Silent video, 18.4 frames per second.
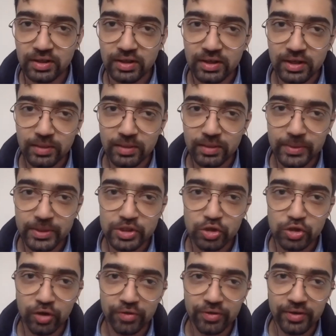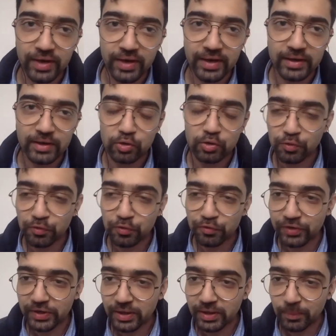limits on the right to
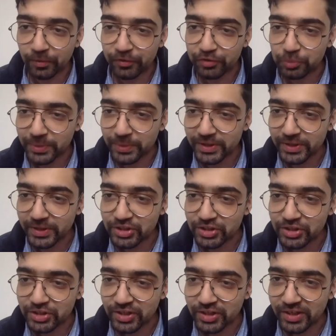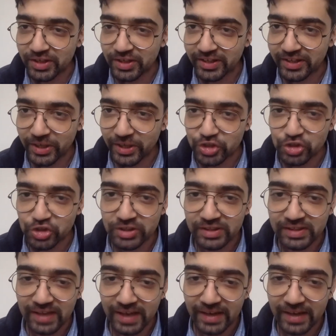freedom of speech and expression in light